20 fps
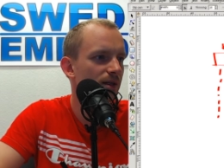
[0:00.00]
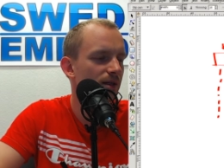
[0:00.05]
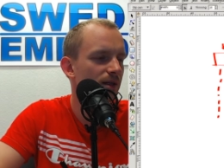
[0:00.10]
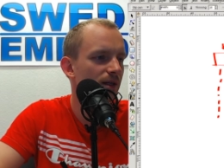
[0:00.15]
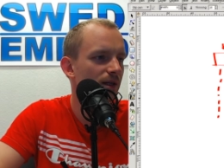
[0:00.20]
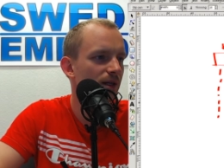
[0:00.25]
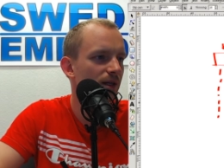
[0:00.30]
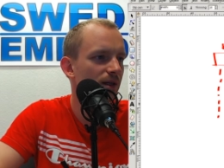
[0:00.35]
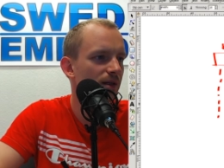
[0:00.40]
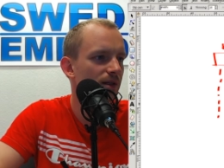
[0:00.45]

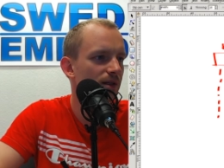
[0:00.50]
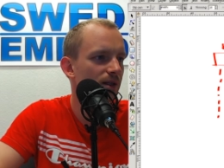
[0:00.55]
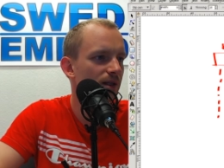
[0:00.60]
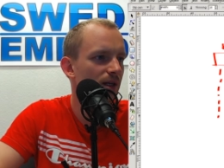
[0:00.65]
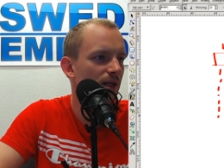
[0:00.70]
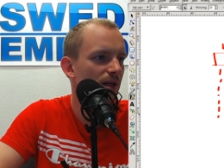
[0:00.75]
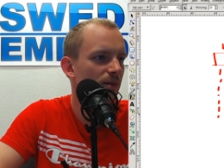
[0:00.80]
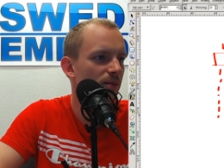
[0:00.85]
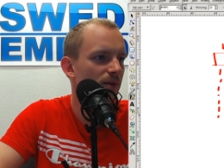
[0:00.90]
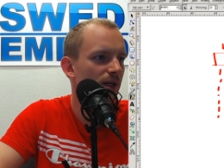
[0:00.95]
They can
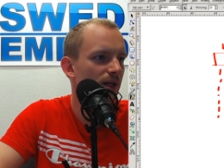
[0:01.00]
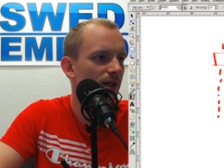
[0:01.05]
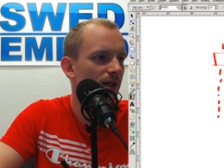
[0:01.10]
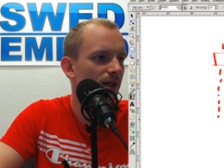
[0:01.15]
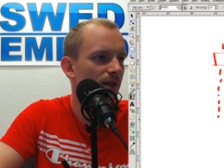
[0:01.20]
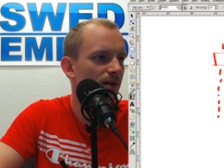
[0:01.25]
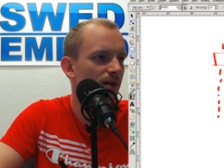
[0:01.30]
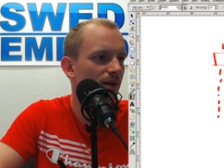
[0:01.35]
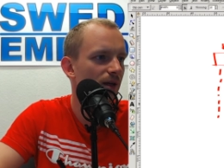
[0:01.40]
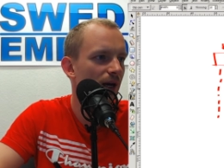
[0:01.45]
sleep, they
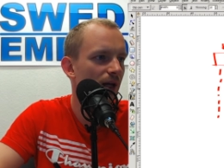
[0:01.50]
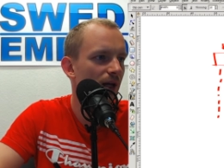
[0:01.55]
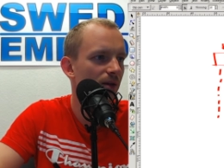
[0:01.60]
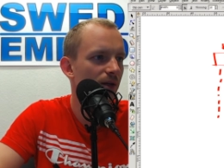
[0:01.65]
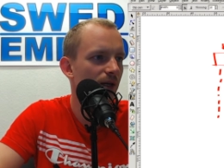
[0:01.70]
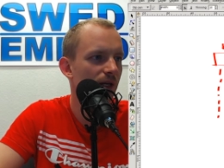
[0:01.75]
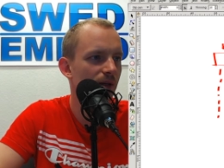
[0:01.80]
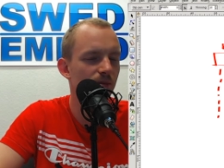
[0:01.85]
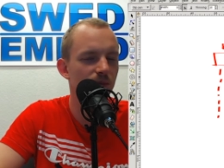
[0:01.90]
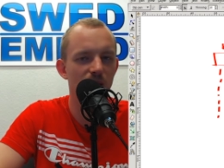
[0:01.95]
can
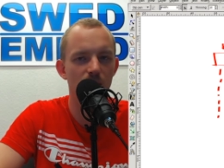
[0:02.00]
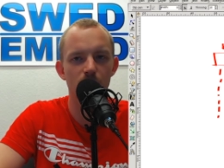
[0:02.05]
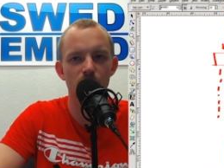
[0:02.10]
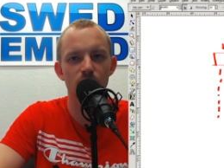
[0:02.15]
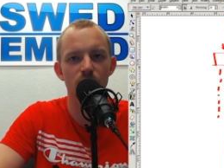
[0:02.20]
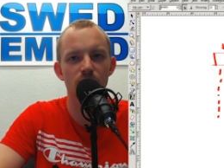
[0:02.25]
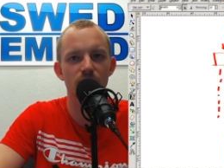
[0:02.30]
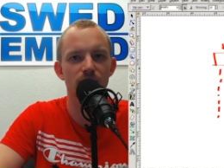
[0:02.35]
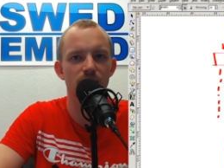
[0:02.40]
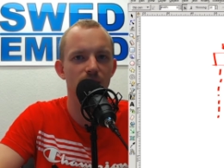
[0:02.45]
allocate
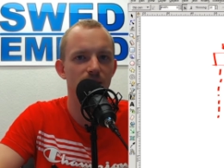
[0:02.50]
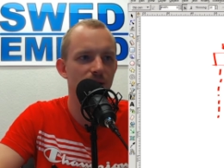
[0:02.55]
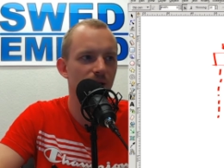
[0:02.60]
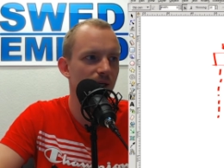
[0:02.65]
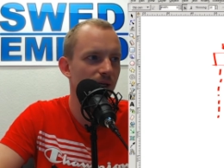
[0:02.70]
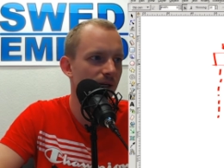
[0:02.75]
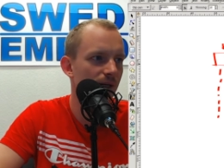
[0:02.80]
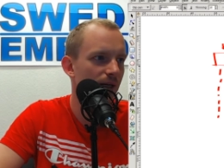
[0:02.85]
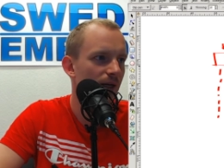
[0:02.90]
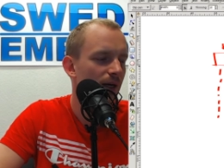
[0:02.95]
memory, they
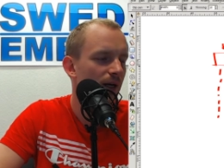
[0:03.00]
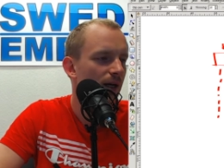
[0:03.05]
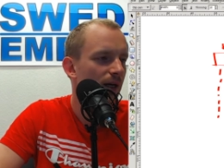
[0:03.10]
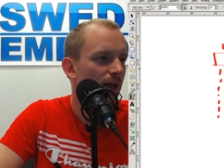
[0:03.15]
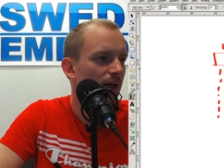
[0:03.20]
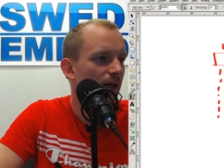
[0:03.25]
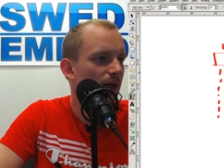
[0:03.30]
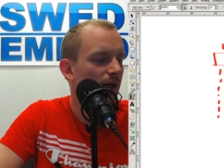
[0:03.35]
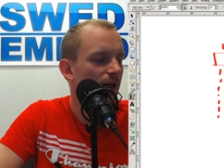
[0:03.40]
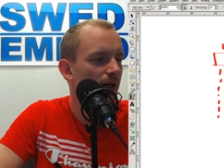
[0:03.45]
can
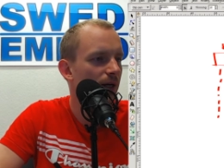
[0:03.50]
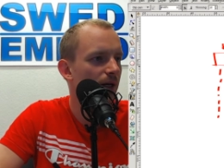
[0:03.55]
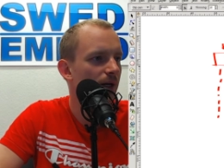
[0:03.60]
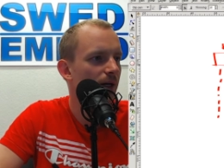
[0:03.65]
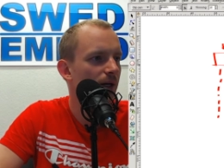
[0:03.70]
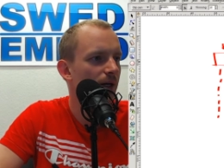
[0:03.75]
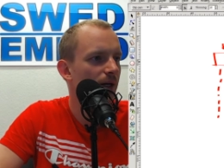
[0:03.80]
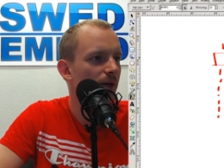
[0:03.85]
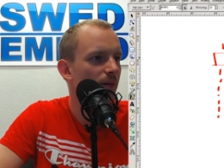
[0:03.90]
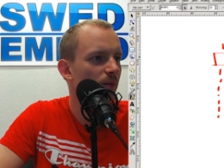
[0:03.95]

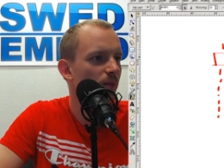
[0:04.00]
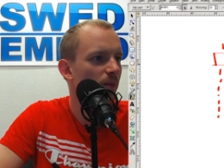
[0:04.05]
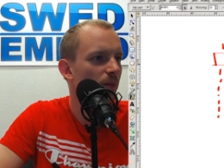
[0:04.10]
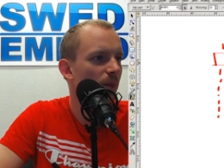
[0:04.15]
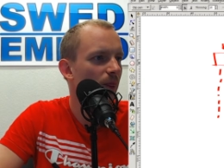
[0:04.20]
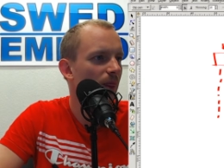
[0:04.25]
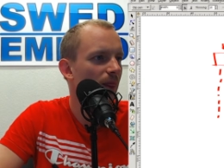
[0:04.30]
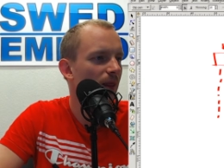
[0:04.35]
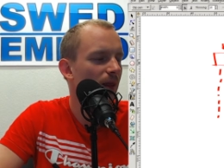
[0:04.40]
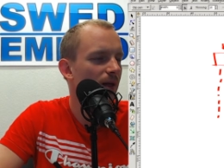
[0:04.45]

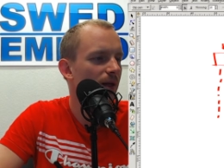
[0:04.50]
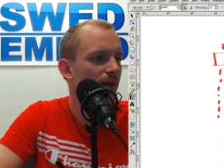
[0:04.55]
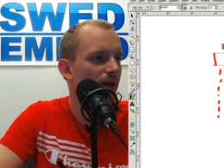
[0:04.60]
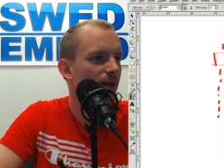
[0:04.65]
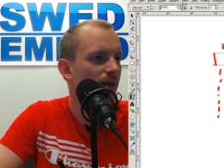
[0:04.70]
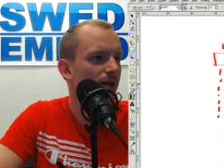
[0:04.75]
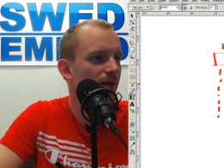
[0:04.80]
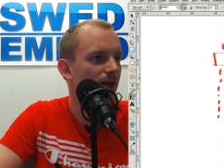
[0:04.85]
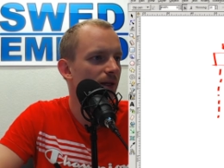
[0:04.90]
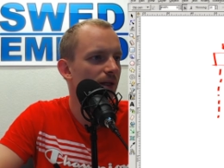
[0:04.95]

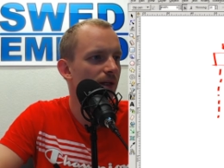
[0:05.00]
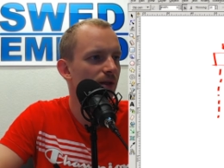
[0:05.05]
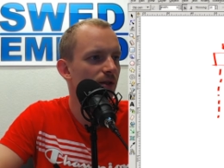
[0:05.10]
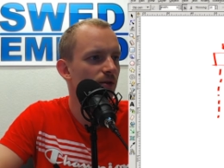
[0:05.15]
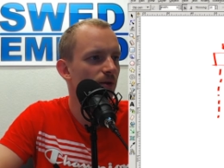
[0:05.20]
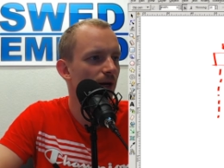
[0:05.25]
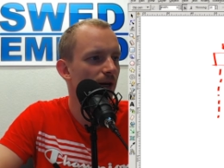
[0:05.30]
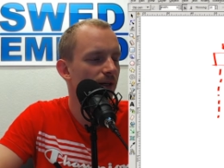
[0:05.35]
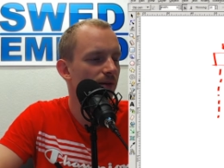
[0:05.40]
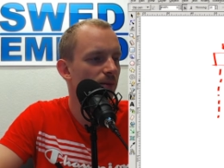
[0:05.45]

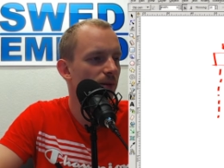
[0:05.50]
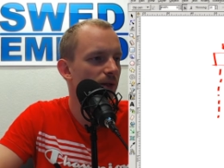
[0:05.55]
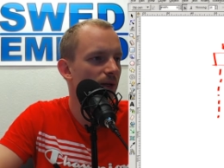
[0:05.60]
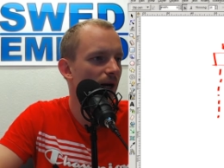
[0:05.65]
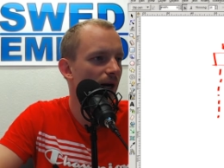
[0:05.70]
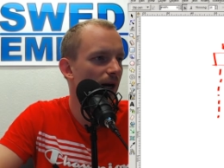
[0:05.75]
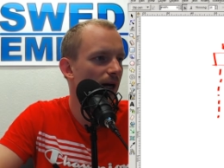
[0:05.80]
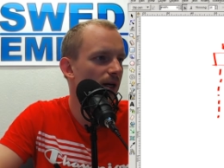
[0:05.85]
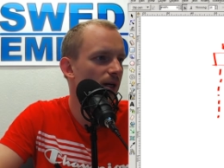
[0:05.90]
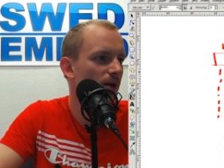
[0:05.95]
interact with
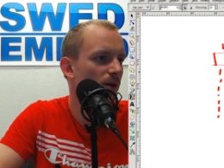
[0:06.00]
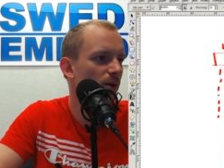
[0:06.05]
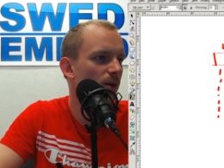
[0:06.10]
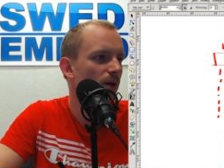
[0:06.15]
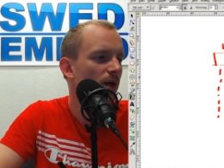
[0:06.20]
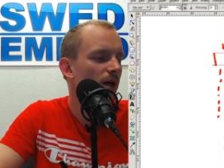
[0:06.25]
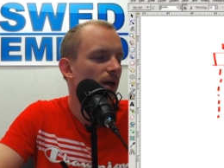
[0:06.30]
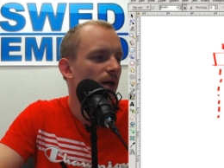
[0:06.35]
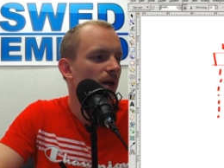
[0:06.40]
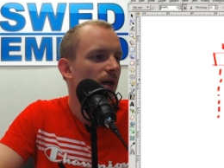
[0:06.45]

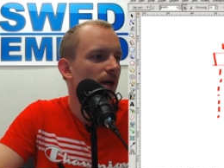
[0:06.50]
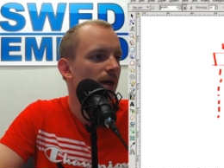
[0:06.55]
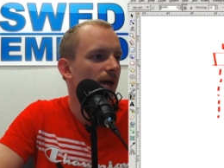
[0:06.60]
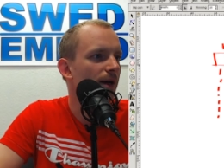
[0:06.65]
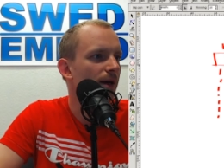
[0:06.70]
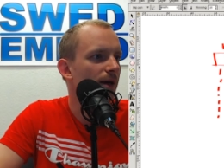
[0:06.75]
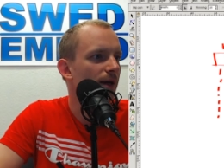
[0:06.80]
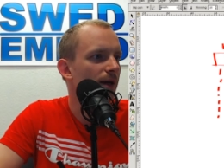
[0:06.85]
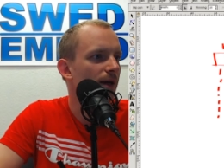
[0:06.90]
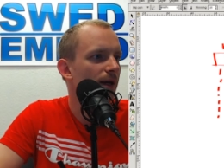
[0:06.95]
I/O,
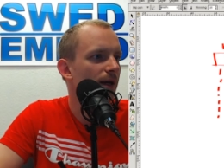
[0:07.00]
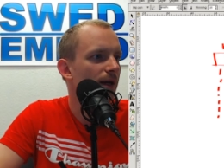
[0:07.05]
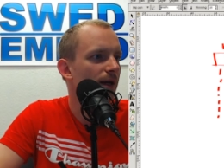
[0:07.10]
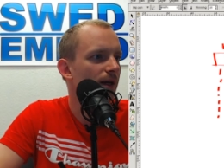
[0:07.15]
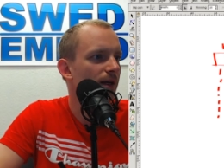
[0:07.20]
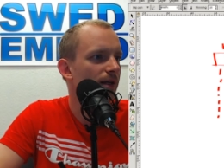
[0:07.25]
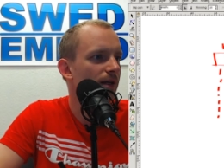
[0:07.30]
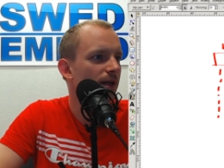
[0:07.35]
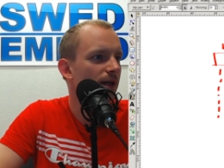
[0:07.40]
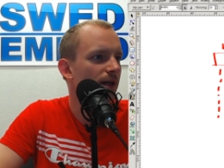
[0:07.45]

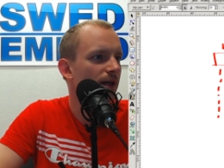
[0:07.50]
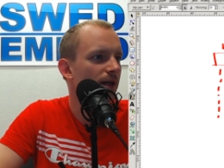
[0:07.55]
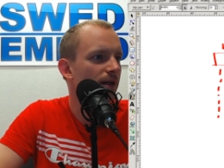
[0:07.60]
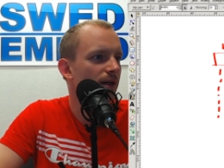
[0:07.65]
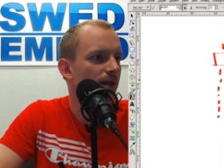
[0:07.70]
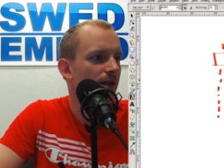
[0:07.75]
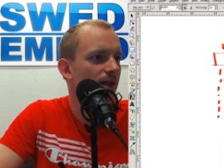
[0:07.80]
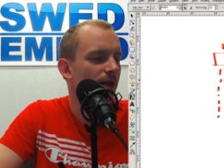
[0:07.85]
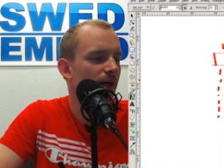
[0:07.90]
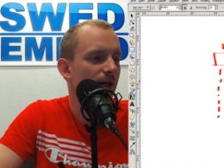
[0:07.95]
and
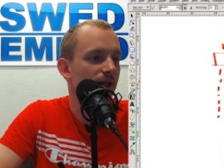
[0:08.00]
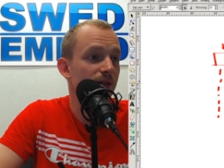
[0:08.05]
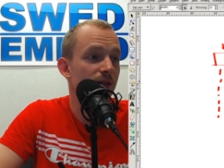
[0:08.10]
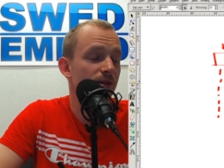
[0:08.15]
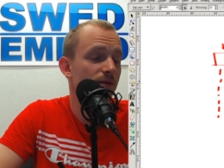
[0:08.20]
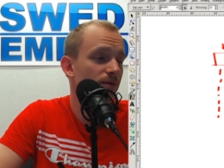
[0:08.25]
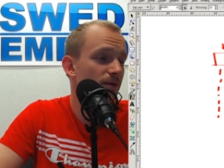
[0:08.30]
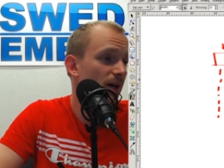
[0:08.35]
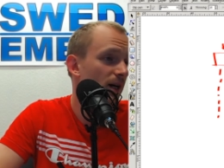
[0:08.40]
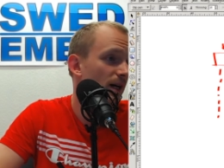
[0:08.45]
they can
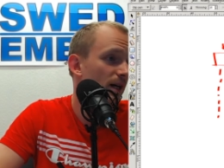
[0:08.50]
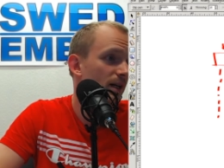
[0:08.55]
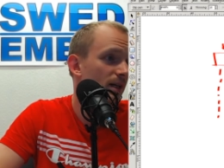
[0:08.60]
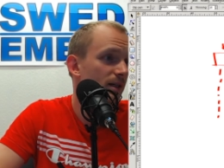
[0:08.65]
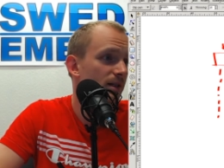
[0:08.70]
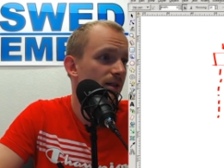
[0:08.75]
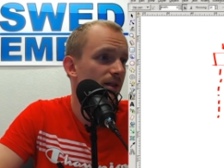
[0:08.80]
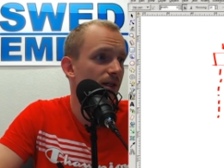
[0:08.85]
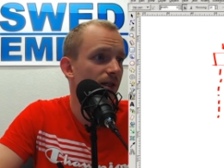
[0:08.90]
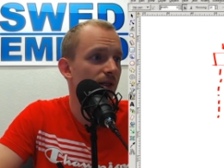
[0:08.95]
access
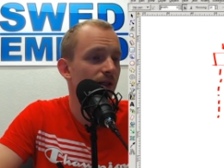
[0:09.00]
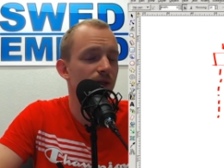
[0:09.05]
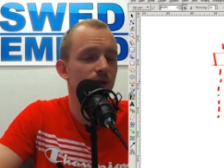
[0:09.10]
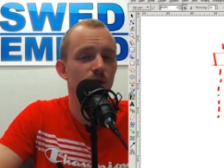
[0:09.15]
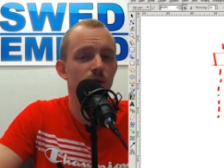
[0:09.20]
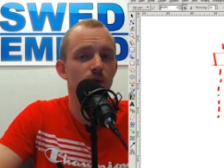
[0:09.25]
files, they can do